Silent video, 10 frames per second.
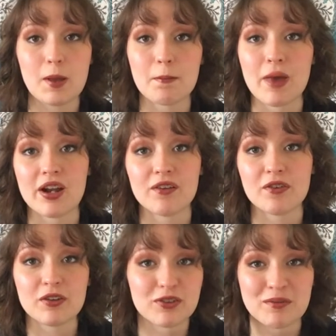
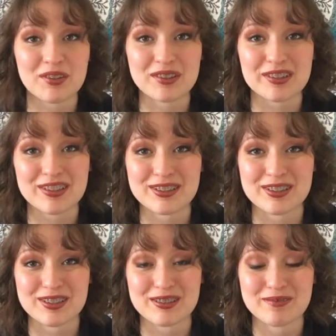benefit from the
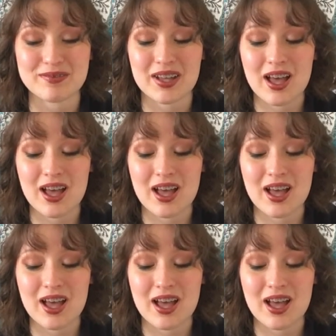system,